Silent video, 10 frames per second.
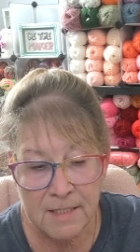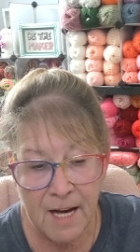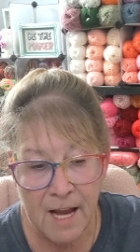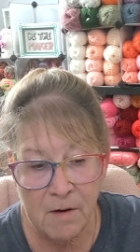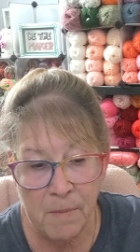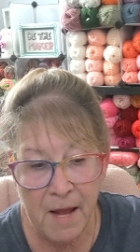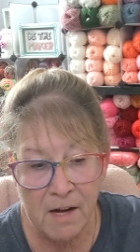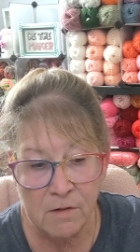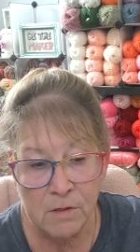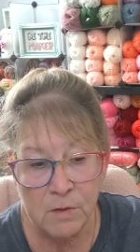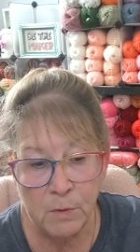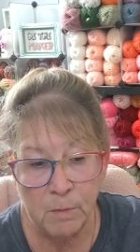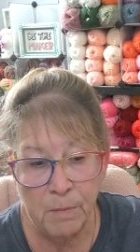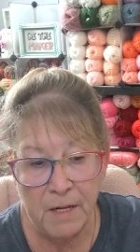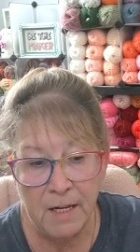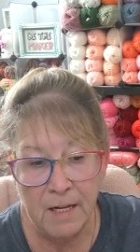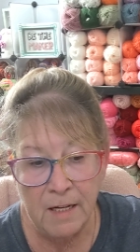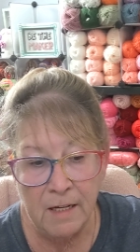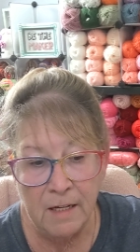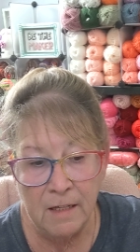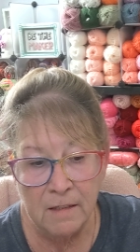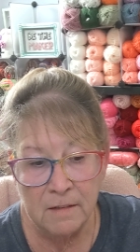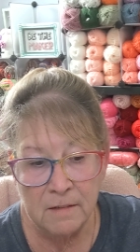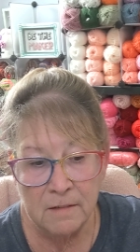Ten pounds would be